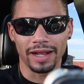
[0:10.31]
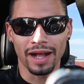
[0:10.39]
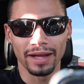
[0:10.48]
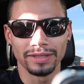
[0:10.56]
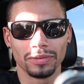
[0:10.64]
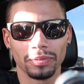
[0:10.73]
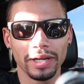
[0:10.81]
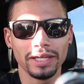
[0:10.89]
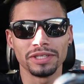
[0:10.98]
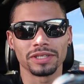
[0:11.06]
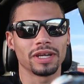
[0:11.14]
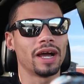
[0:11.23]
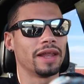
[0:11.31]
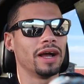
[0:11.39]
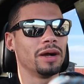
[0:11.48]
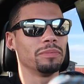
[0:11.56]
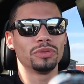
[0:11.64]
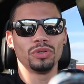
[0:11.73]
guys, we just got
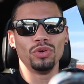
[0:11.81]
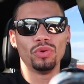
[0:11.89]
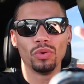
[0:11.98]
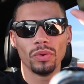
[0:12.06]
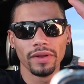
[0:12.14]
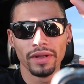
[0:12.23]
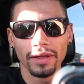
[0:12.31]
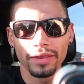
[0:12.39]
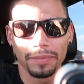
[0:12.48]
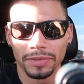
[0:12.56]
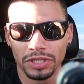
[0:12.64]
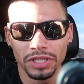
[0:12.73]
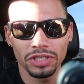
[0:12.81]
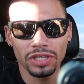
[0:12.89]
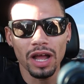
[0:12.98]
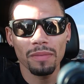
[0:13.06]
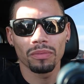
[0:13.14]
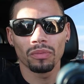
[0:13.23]
up to the machine
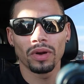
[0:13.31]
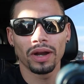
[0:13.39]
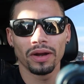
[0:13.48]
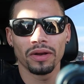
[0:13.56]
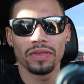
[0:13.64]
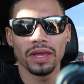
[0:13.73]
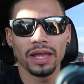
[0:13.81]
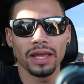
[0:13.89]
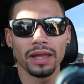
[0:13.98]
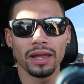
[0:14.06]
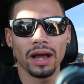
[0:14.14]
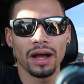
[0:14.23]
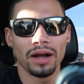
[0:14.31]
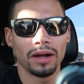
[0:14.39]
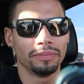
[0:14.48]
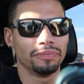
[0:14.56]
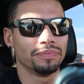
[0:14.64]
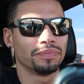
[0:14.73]
shop where the
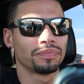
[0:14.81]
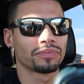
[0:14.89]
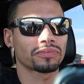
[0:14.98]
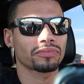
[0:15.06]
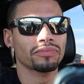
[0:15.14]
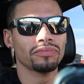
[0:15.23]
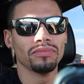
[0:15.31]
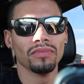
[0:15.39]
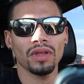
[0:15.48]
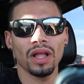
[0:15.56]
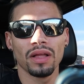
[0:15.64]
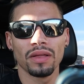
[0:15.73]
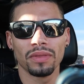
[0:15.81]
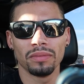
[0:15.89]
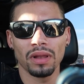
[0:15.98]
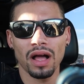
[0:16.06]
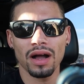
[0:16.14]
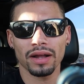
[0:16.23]
um, the
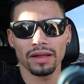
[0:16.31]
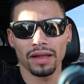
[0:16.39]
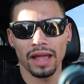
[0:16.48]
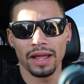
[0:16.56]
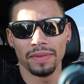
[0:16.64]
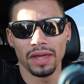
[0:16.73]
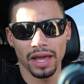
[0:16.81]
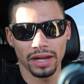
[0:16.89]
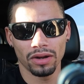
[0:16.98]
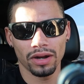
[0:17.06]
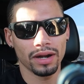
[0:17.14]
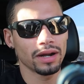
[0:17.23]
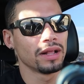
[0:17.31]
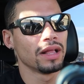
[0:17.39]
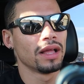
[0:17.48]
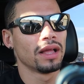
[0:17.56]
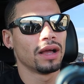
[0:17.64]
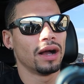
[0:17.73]
block and the head are.
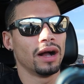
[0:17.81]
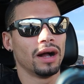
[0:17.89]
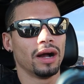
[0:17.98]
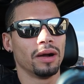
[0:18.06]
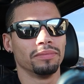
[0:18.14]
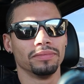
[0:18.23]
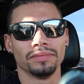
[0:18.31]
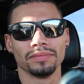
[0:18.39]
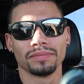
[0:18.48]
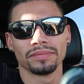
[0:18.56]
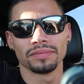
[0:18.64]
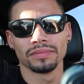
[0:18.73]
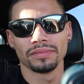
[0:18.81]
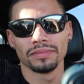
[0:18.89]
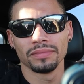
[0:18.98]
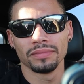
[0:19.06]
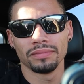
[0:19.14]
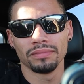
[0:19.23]
Uh,
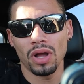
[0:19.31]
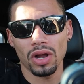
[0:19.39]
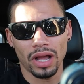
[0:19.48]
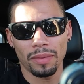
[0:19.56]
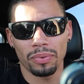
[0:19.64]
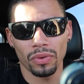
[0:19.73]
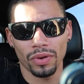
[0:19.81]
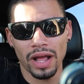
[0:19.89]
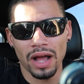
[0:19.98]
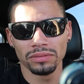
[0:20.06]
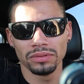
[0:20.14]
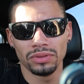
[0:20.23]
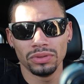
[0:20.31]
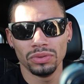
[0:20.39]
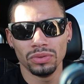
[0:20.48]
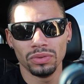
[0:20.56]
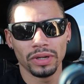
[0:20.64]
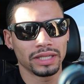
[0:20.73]
block got poured out
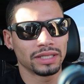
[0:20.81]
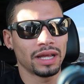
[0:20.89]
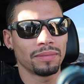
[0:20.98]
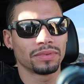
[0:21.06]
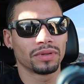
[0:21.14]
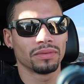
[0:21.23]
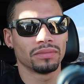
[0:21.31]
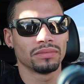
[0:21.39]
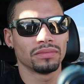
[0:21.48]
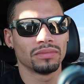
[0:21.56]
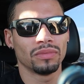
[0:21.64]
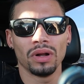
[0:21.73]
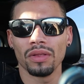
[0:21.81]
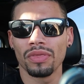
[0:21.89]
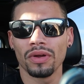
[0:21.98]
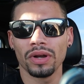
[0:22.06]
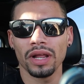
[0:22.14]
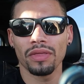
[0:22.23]
to accept what
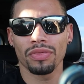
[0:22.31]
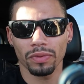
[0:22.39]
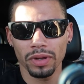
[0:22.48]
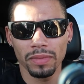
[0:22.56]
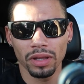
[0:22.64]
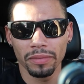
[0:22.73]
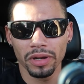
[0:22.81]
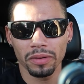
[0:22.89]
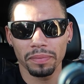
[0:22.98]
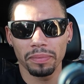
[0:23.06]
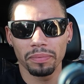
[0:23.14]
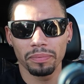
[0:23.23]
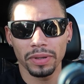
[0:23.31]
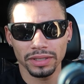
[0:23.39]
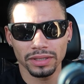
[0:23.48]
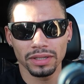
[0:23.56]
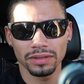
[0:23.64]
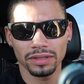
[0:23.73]
33 millimeter
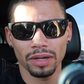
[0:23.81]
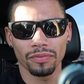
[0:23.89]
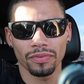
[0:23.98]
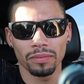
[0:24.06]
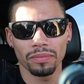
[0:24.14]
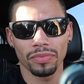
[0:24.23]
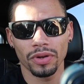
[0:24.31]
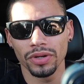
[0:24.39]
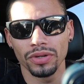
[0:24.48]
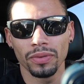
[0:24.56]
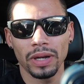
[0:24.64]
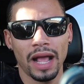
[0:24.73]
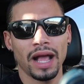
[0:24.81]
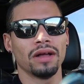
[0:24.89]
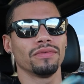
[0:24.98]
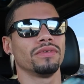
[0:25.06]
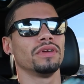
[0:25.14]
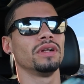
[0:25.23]
pistons up from 32 and a
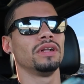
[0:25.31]
half.